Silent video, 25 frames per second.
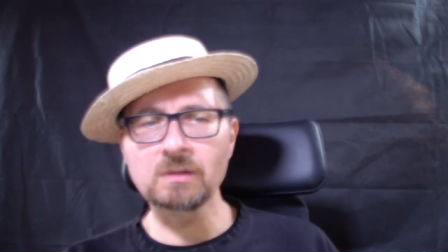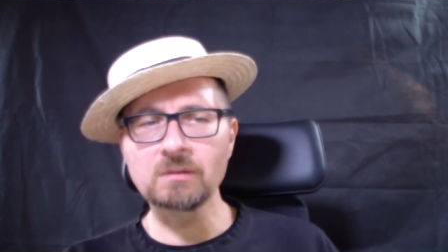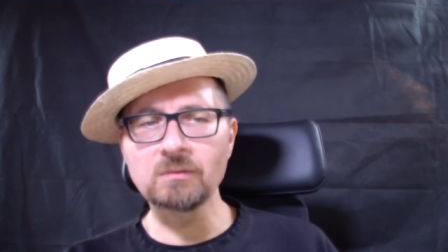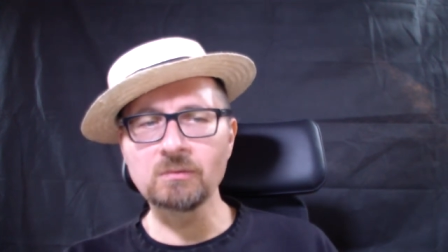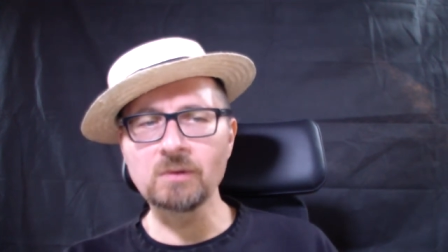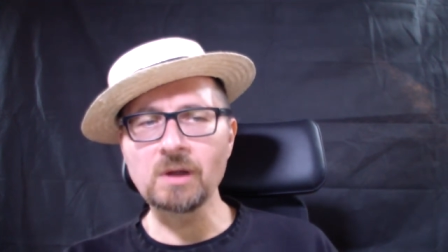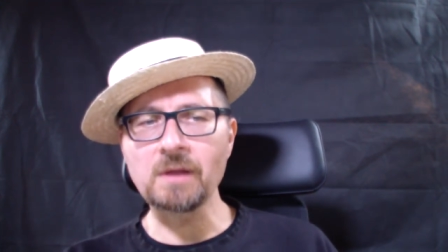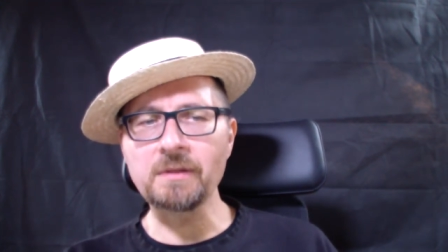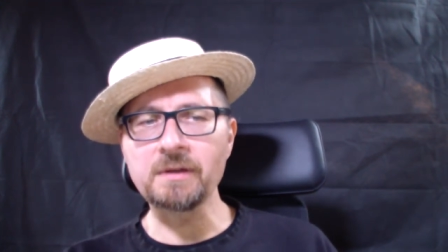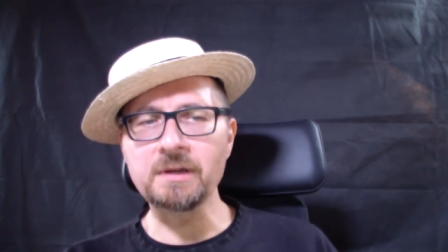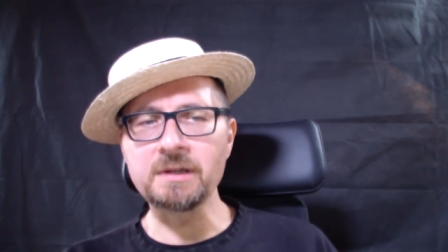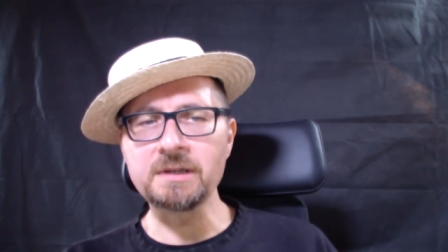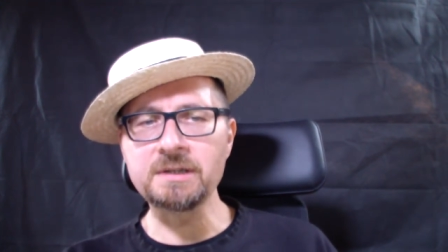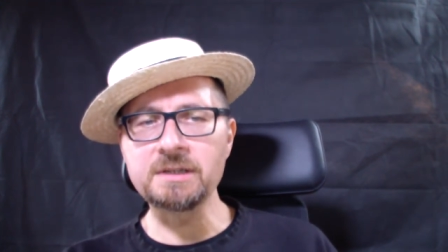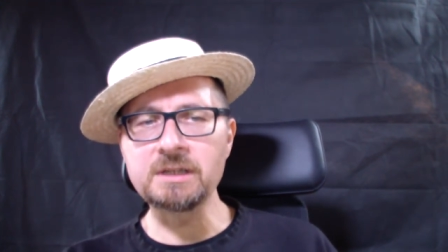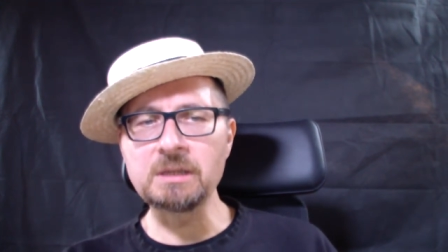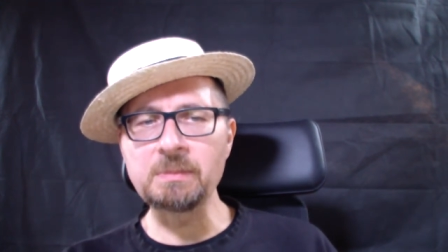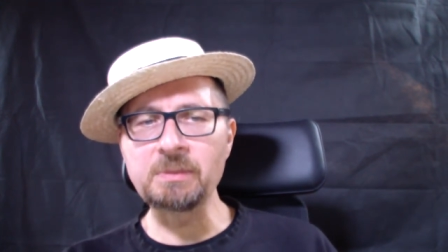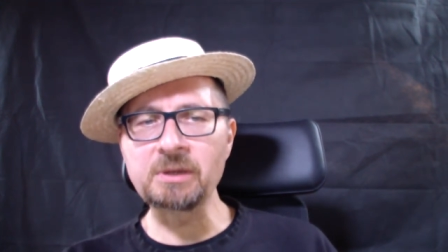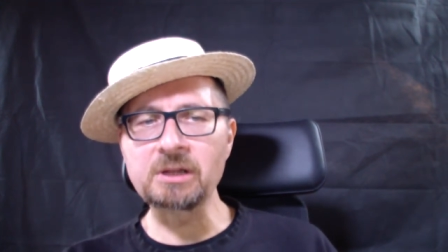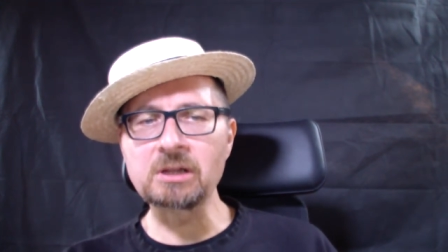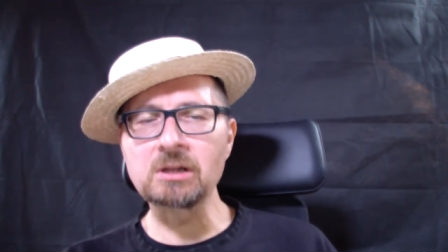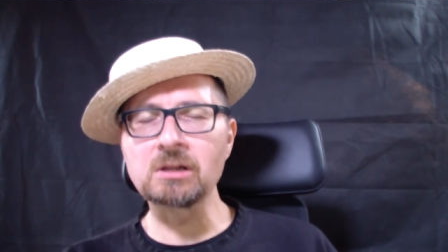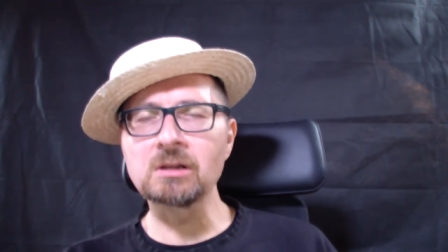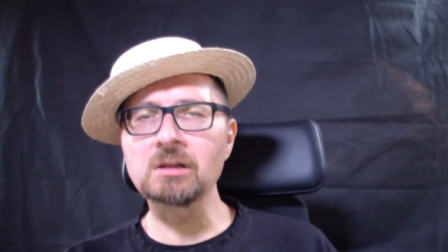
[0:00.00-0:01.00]
rather
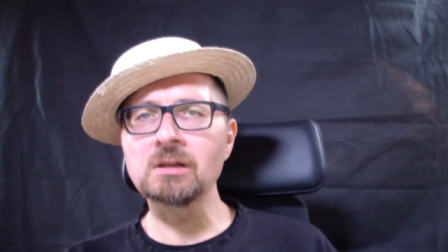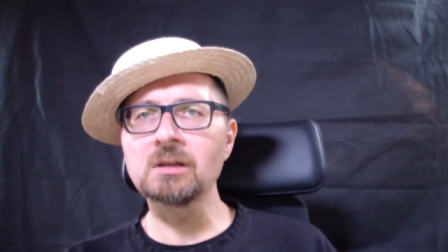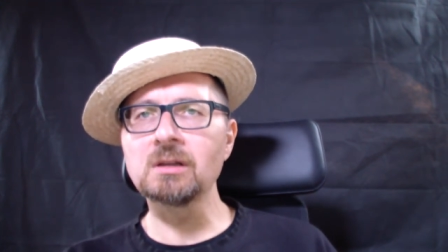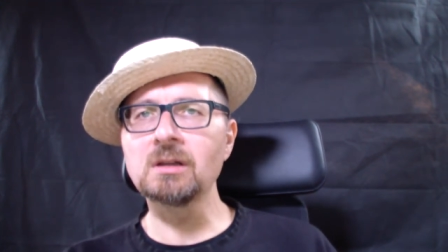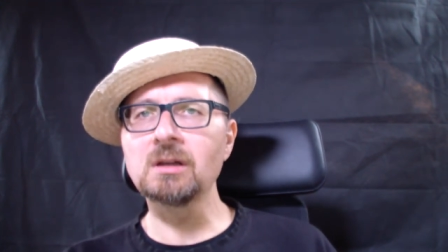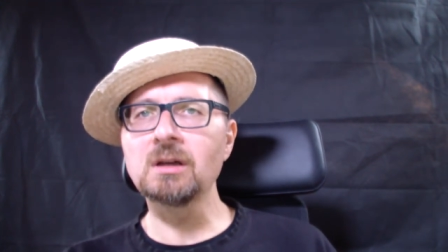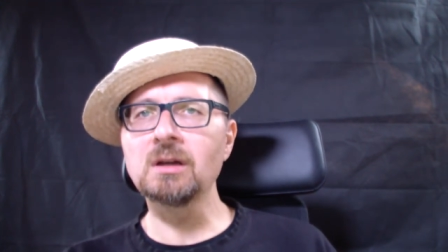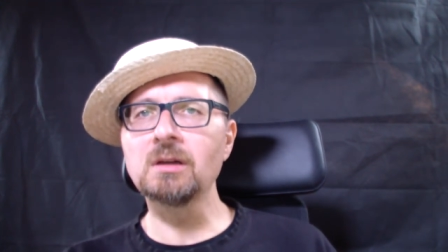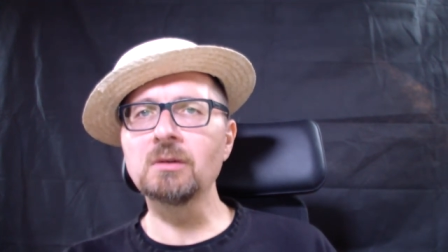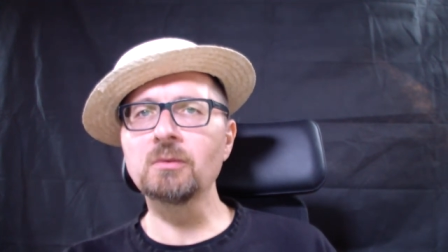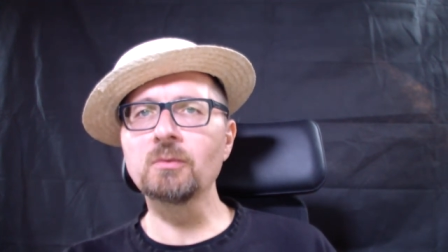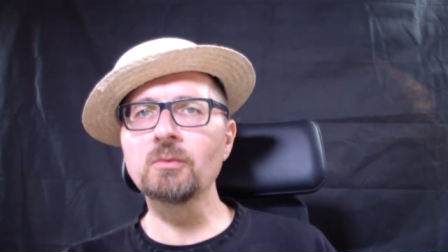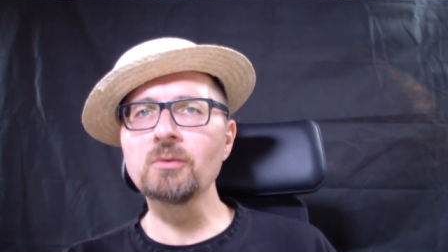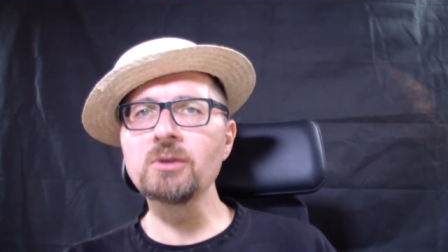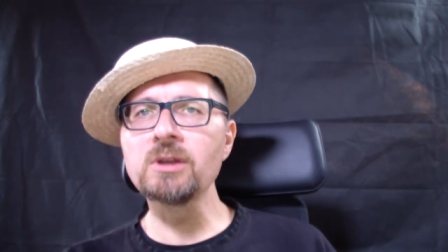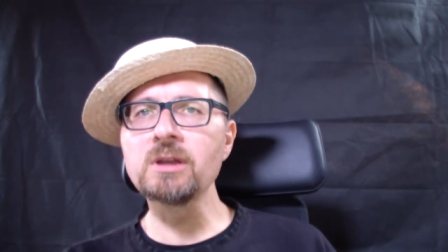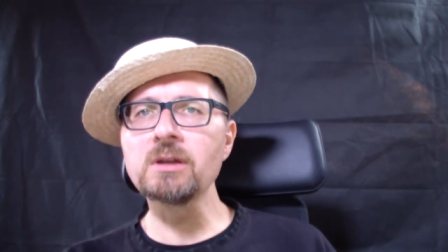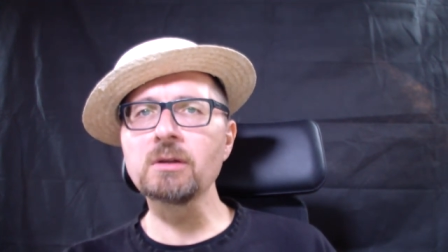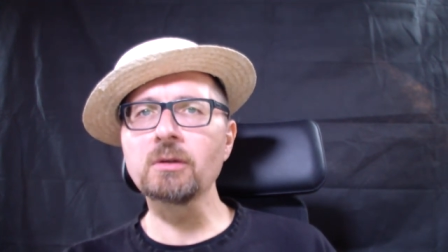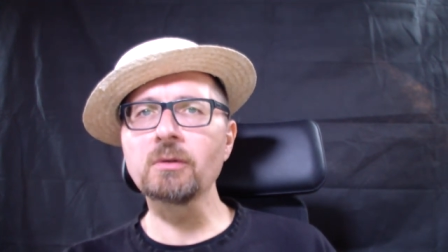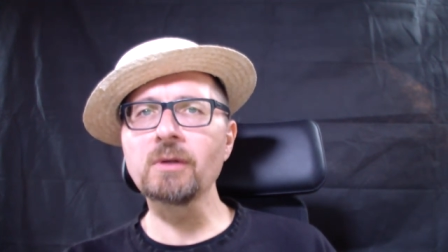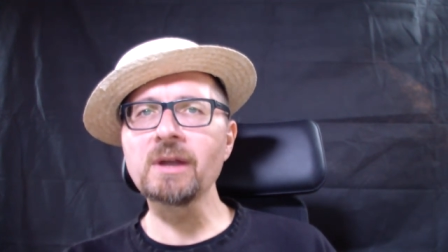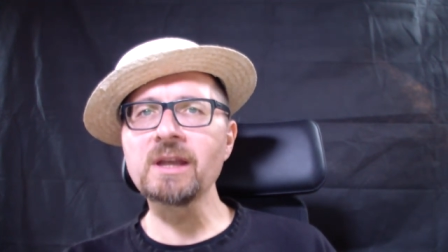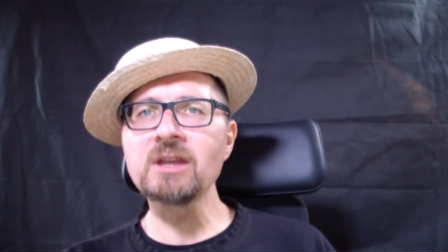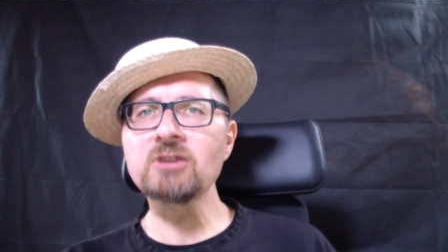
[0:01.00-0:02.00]
typical uh,
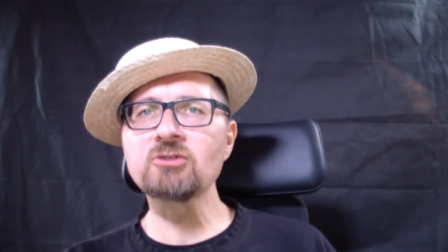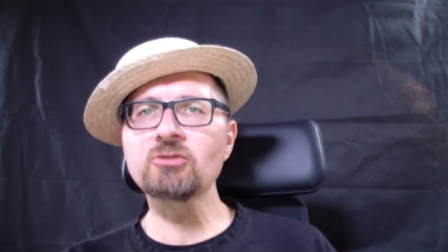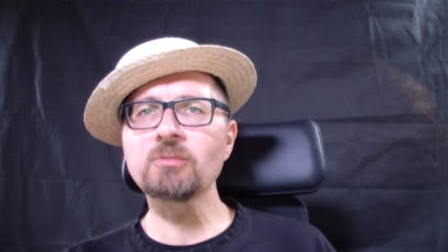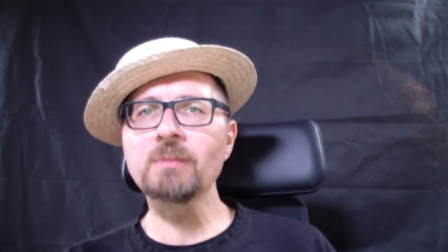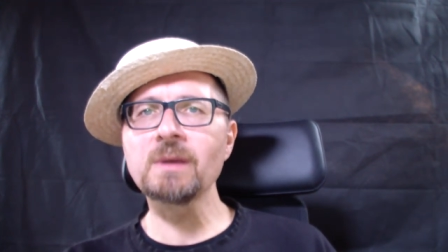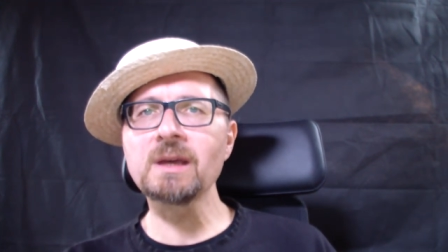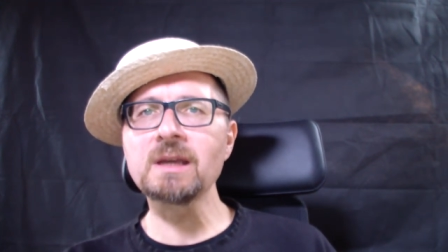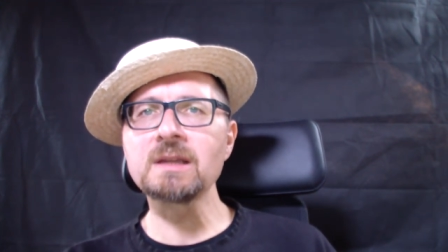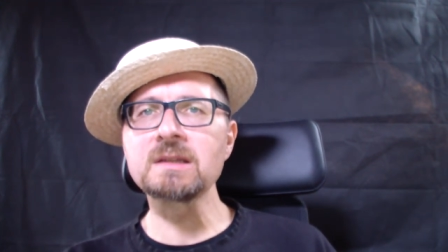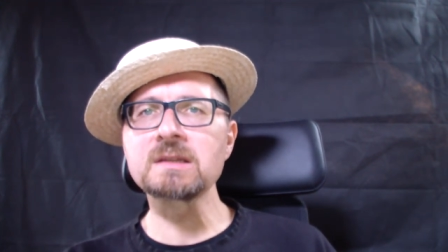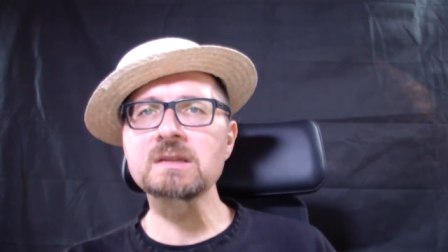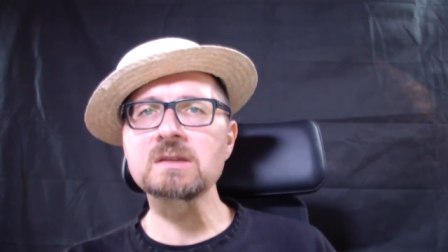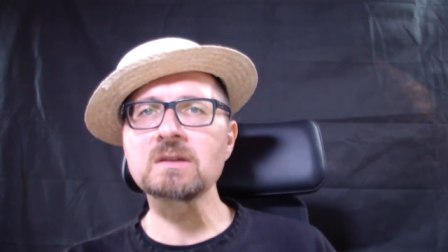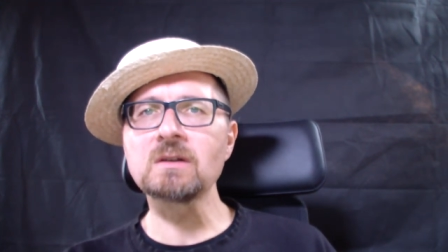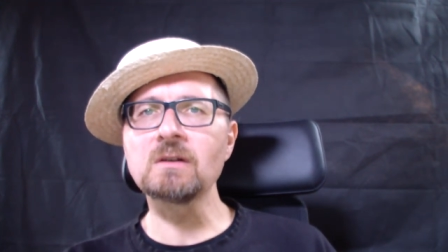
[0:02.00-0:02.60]
rearrangements